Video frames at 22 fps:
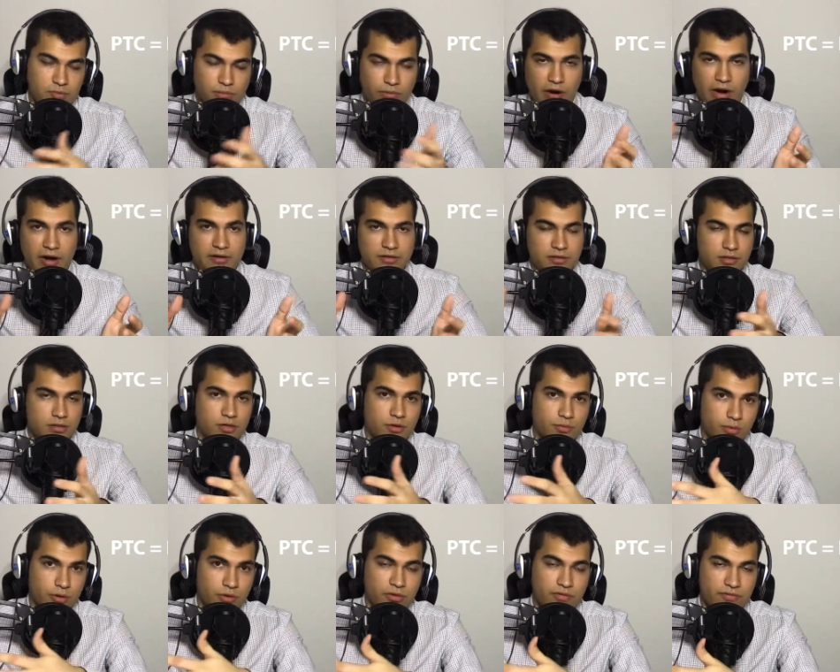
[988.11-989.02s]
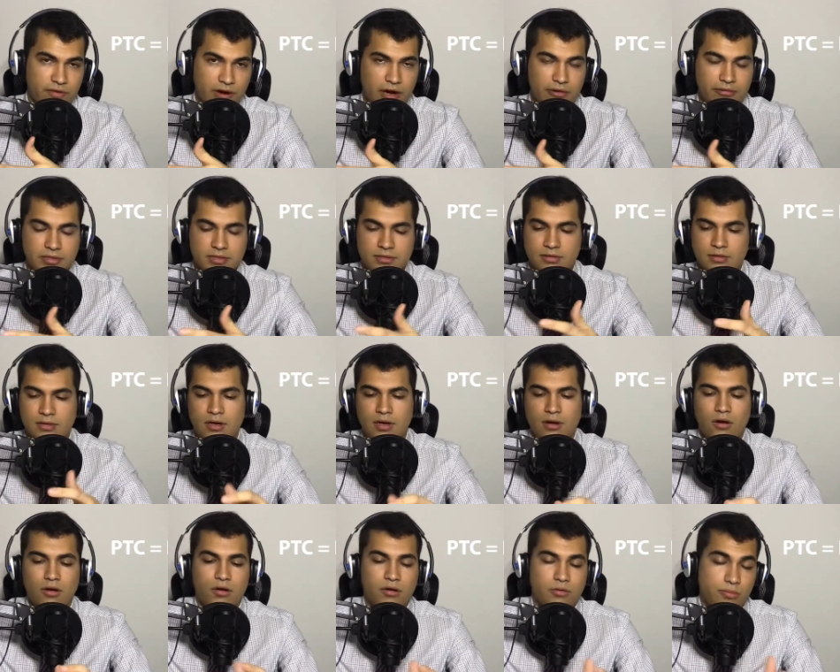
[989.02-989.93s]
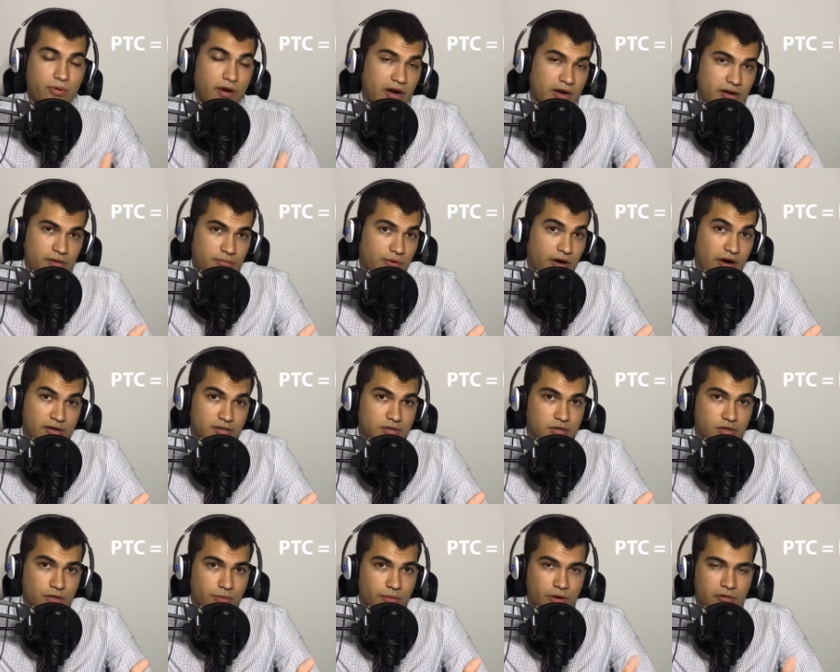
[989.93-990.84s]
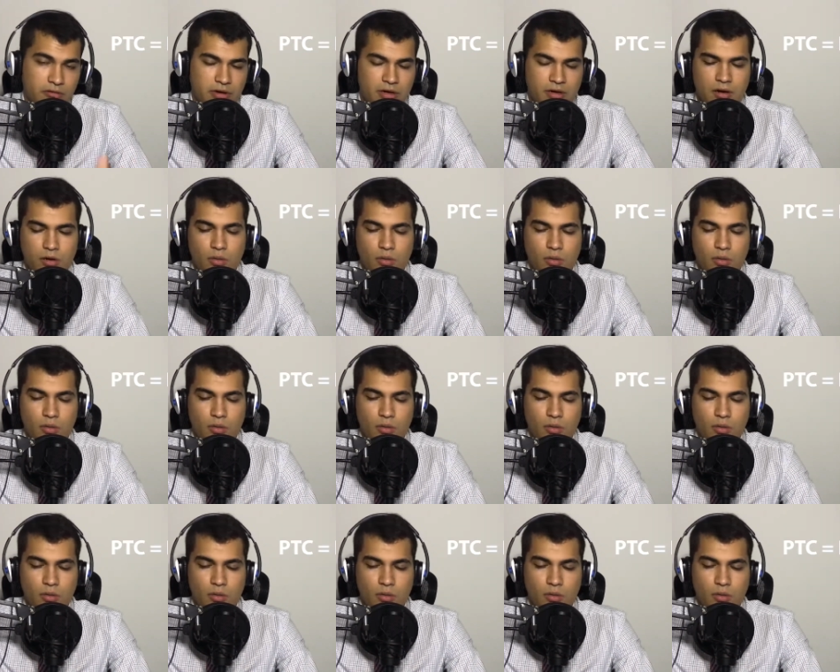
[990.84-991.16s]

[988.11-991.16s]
prior to coronavirus or prior to corona,